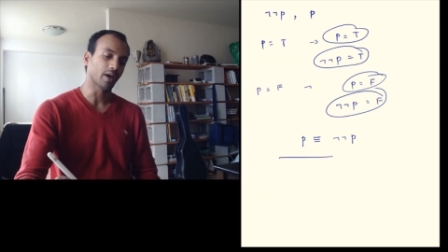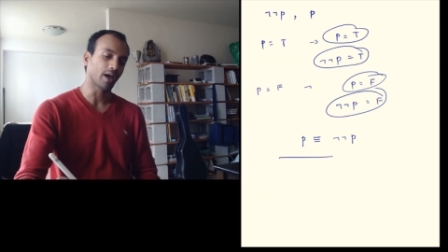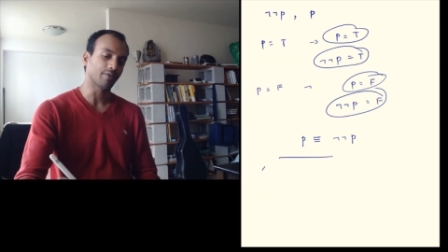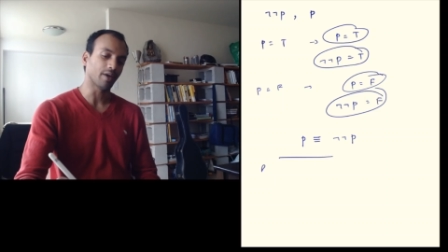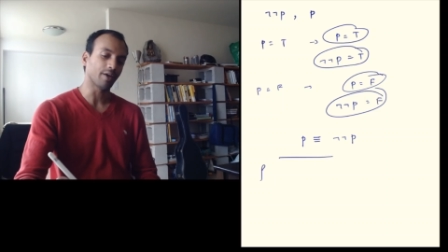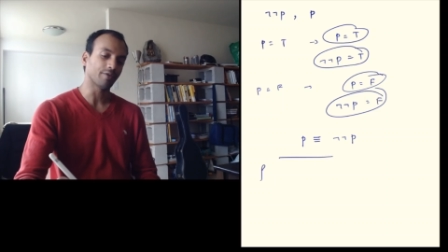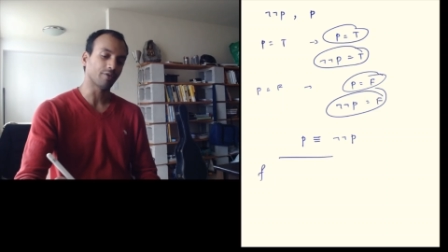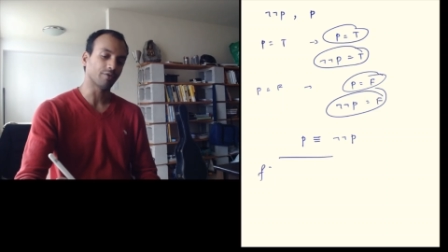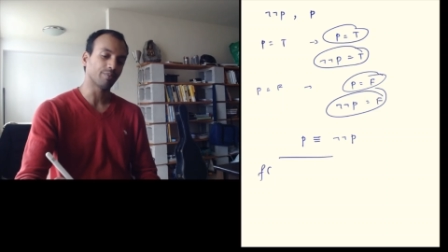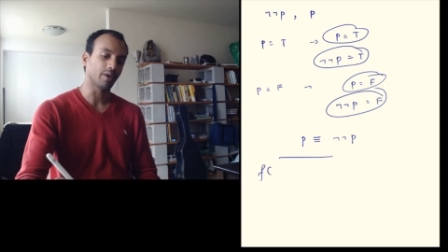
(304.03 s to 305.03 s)
have f
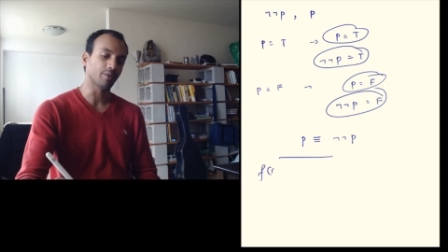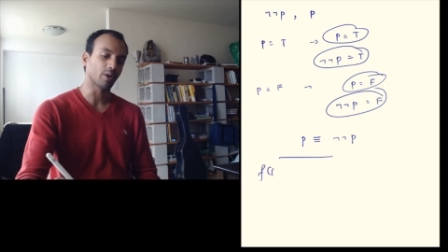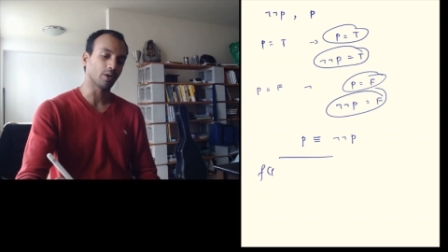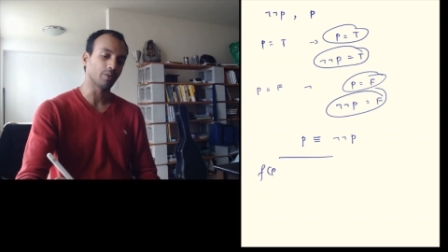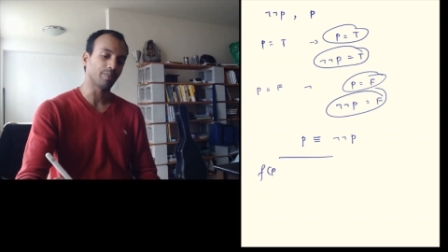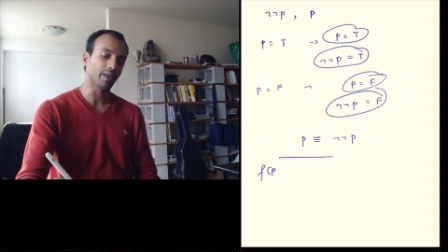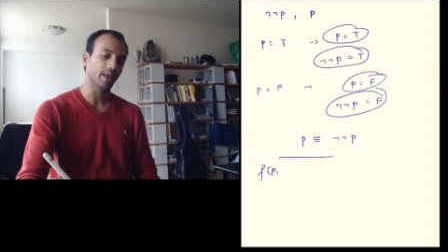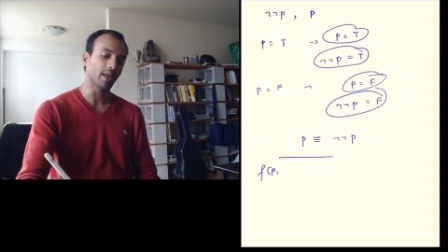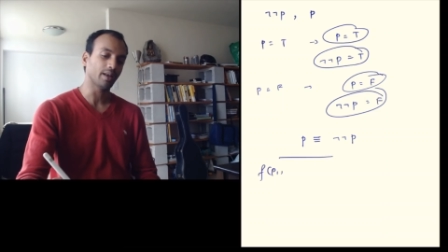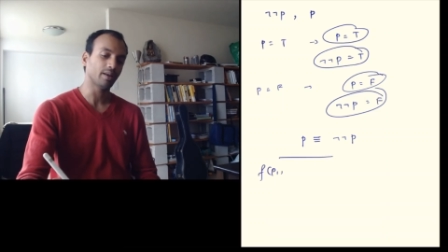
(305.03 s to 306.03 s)
of P1 to
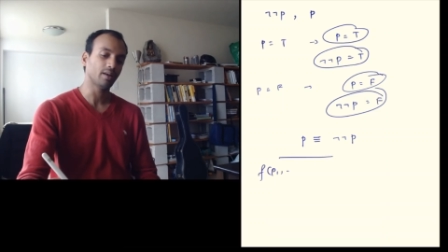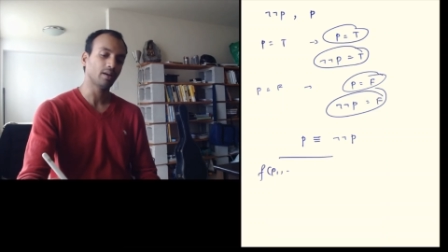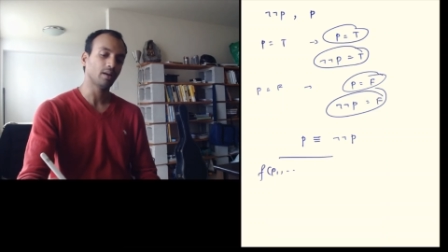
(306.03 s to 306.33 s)
Pn